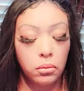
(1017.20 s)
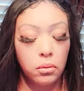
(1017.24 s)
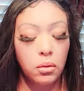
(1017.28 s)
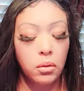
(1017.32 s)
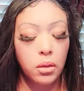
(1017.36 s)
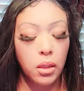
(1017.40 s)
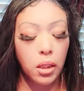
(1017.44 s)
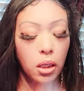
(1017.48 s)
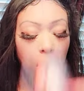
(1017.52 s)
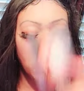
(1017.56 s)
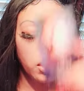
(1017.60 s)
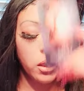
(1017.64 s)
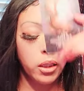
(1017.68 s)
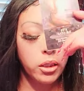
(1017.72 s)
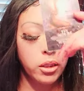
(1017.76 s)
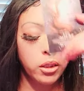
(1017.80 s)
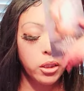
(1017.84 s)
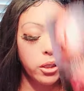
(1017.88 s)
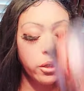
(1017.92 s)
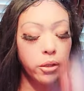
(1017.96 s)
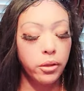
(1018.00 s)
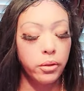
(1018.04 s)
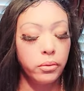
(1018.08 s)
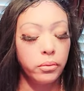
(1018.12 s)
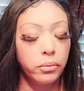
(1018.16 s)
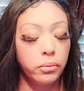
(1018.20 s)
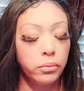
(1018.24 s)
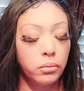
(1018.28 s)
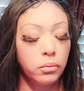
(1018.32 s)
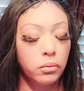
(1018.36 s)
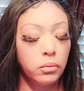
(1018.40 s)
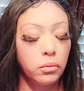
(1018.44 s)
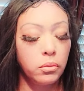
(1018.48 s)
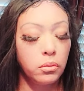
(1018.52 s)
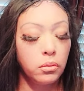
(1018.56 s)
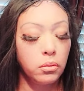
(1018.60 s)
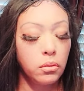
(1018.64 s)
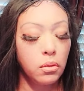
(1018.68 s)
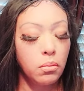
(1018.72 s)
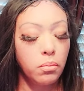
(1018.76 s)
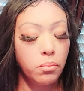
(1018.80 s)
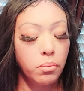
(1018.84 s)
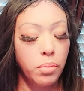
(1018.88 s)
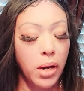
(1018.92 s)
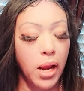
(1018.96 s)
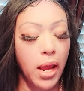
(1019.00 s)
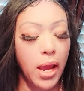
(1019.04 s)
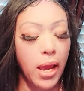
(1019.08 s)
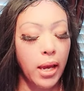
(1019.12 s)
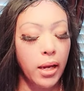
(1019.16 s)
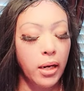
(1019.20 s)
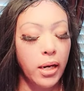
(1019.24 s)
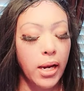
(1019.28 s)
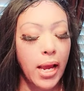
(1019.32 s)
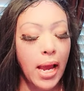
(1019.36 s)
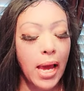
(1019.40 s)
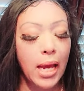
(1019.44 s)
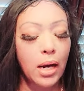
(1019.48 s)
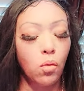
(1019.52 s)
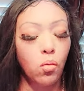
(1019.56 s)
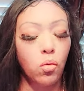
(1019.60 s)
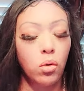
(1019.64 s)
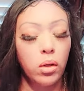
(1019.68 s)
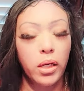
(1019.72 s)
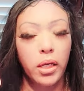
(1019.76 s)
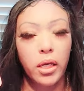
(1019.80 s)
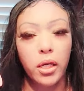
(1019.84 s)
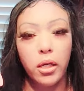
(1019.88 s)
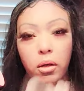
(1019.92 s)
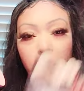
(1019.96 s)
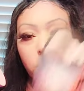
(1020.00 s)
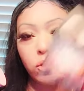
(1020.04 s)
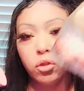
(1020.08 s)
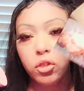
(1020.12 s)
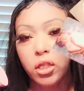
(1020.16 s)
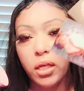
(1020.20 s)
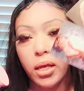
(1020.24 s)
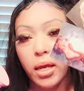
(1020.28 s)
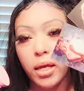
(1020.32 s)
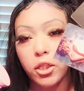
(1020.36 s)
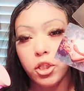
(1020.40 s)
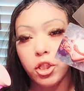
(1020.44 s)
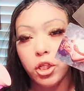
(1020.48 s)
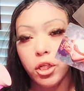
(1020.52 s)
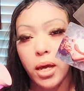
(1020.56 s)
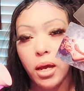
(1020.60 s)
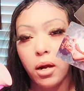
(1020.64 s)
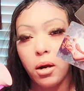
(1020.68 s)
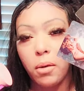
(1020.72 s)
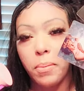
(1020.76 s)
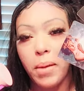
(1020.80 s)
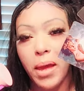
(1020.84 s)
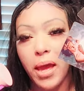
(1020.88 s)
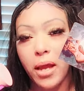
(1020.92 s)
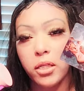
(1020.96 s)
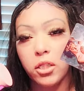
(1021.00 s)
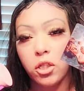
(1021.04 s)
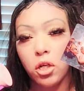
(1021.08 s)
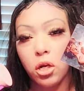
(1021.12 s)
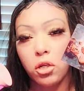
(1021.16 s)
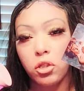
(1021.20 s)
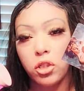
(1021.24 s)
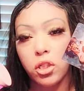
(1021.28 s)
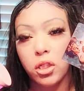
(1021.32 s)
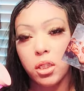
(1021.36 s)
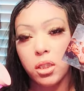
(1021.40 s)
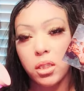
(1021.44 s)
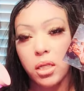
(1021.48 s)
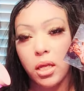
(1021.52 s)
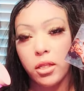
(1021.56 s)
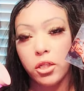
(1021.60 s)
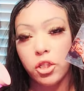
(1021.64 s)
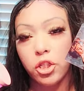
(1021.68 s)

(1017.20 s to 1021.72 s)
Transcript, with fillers: Healing is here. But hey, they gotta want to heal. You see how chick got her back turned to this other